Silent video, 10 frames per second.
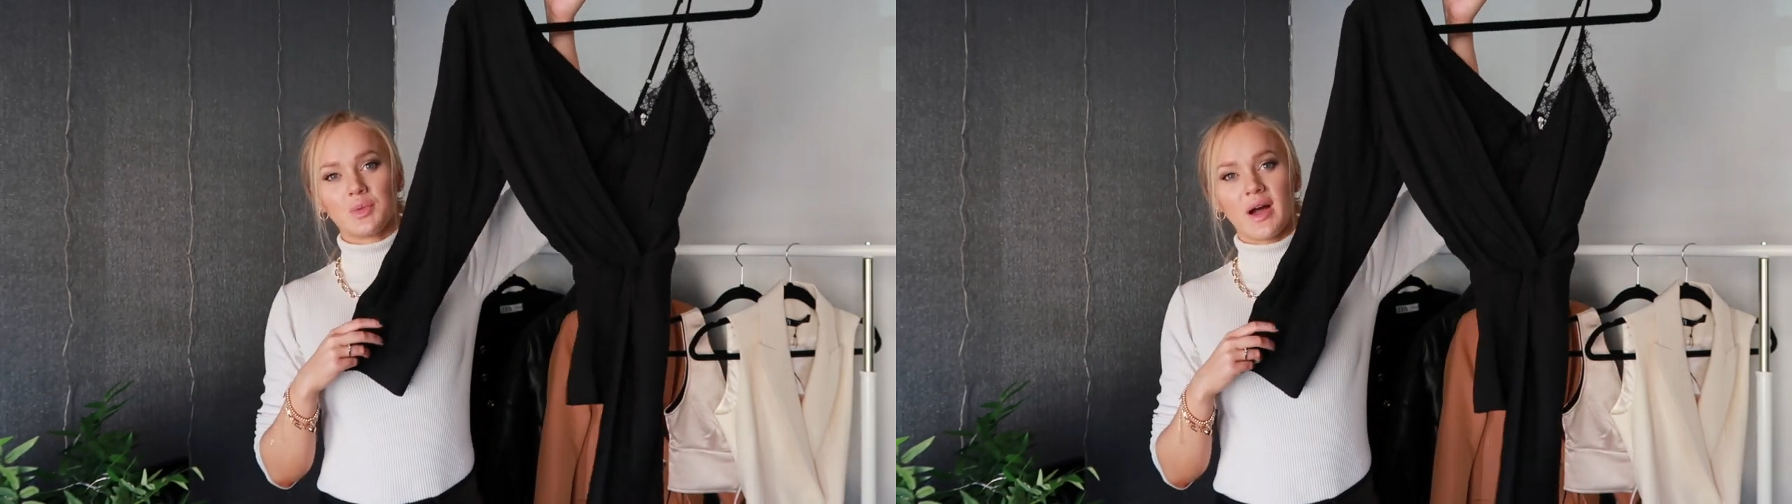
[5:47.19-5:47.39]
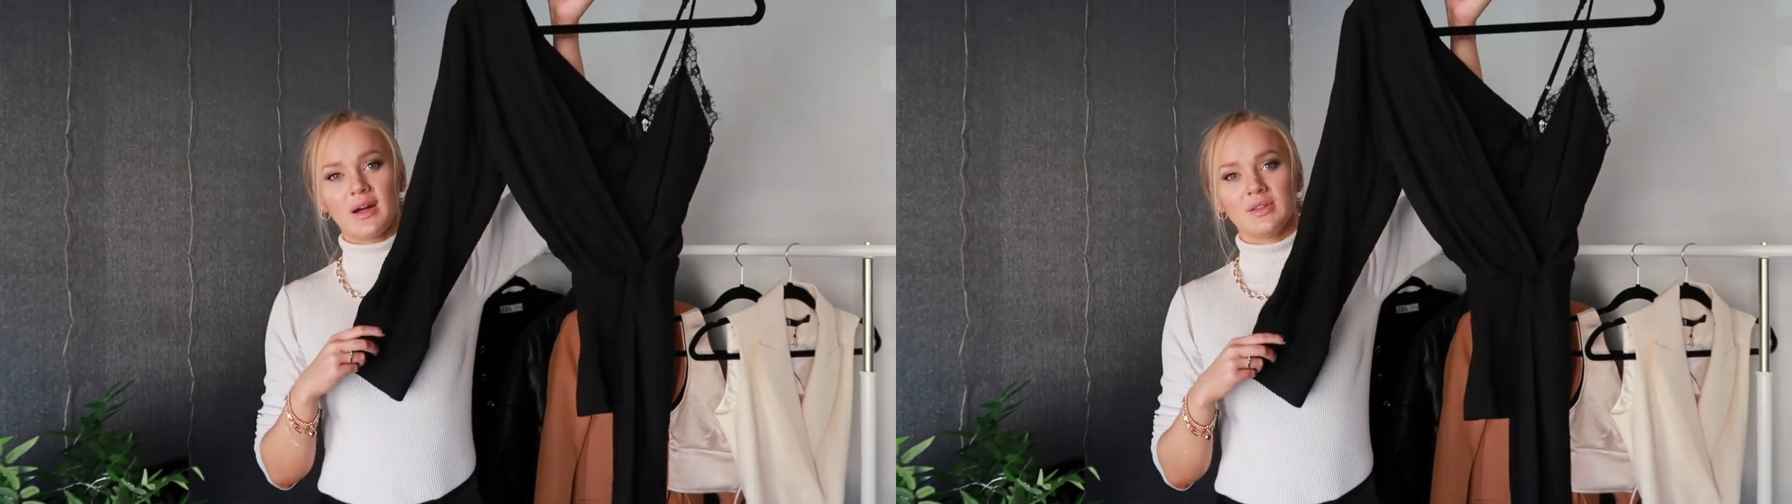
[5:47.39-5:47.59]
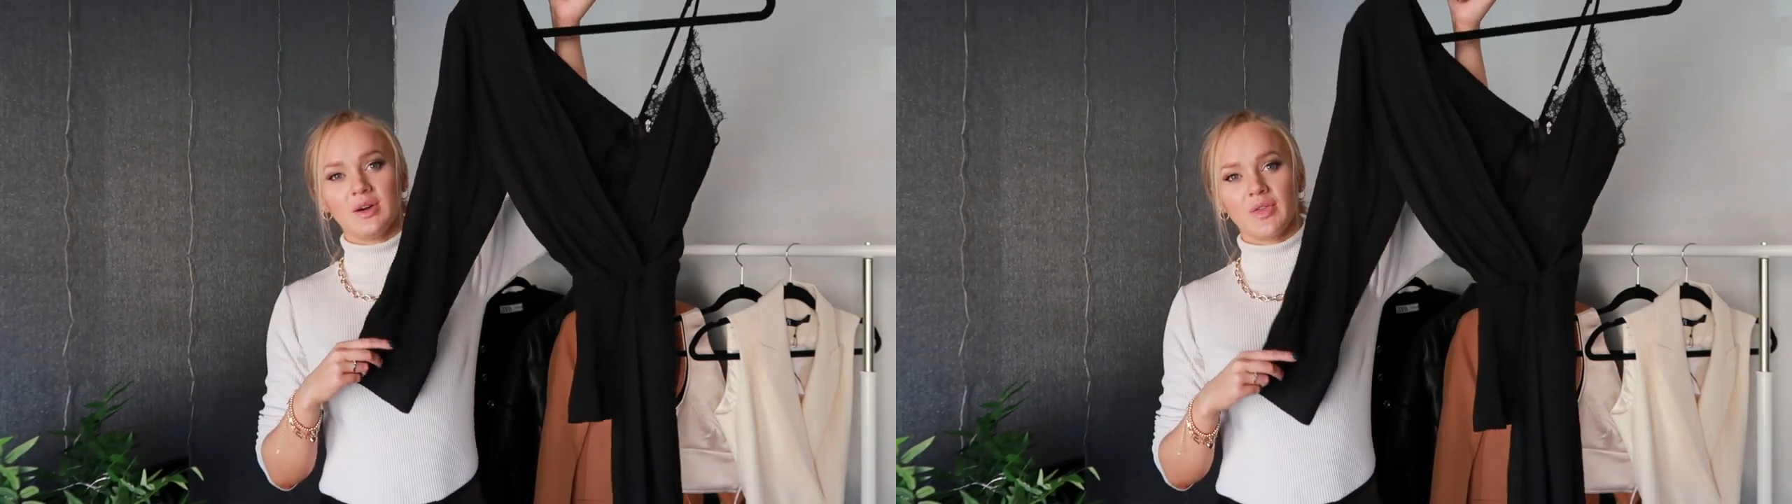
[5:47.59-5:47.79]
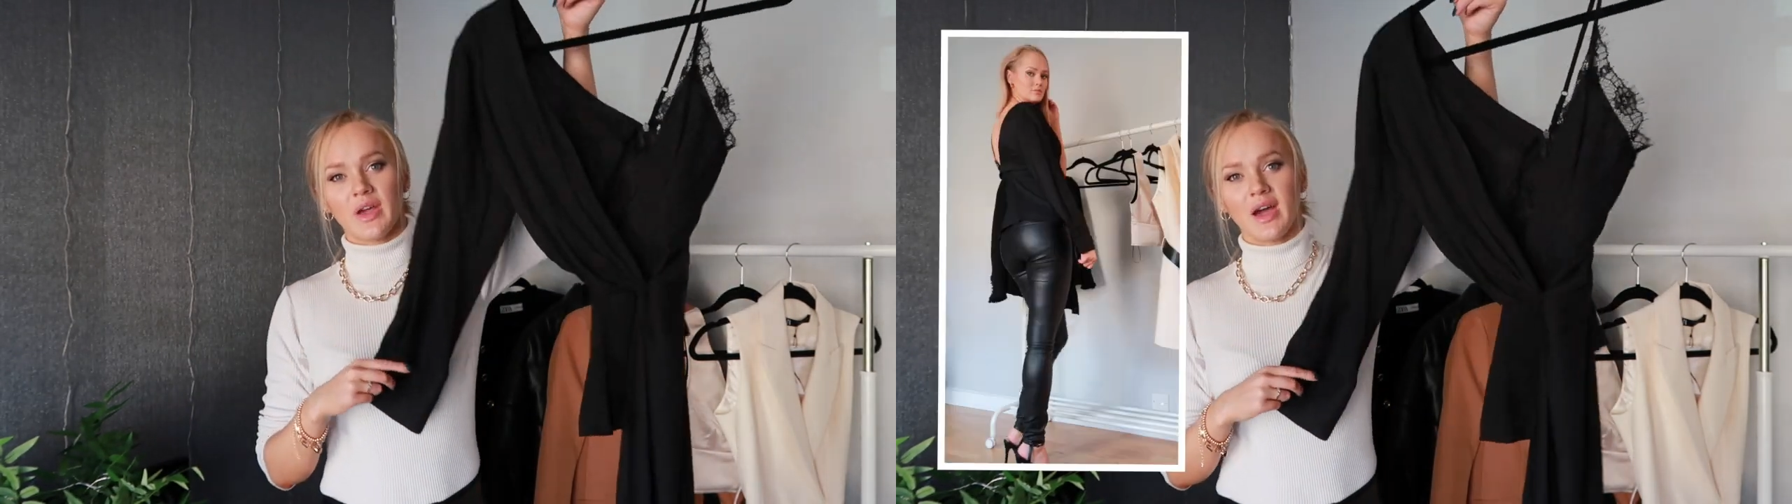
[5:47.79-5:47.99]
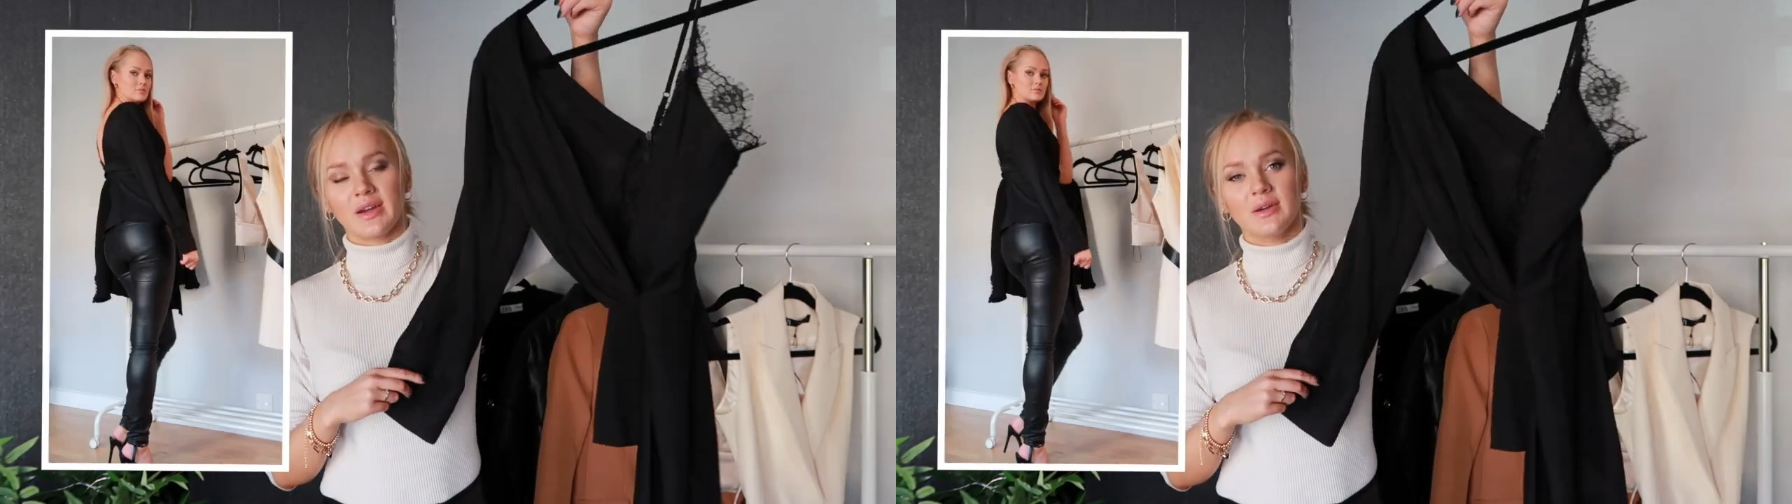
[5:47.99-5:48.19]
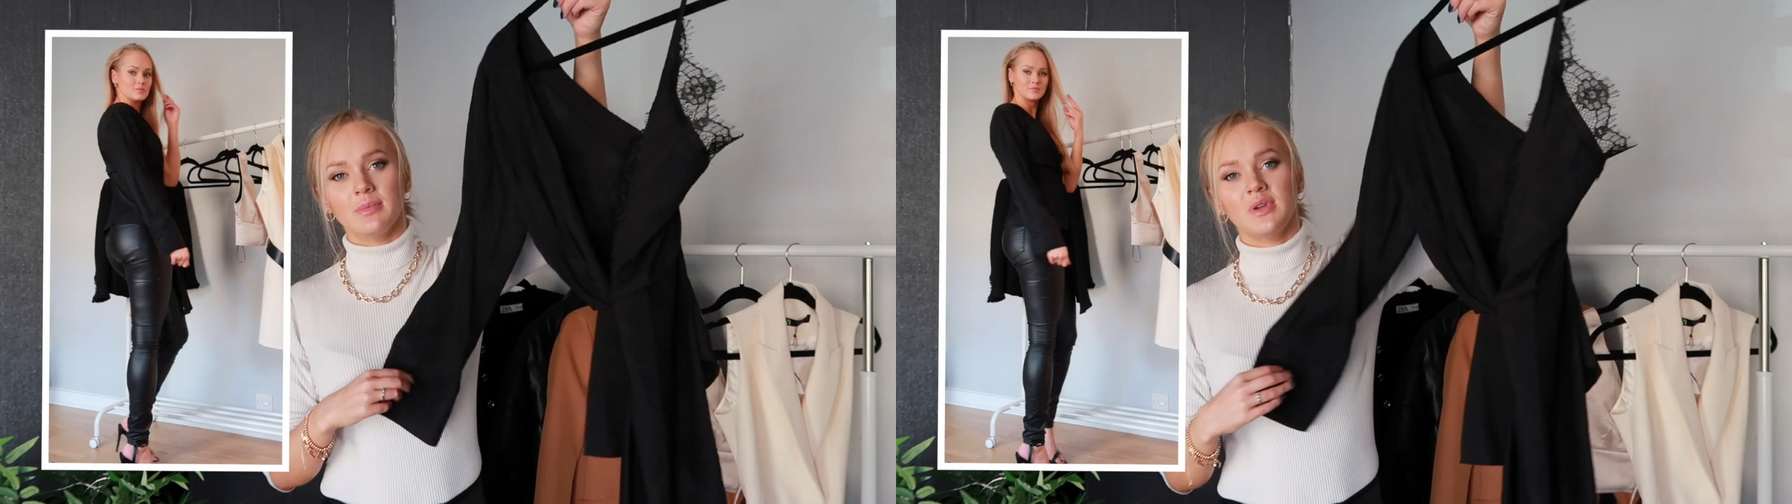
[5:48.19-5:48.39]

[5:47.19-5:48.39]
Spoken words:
well on the hanger,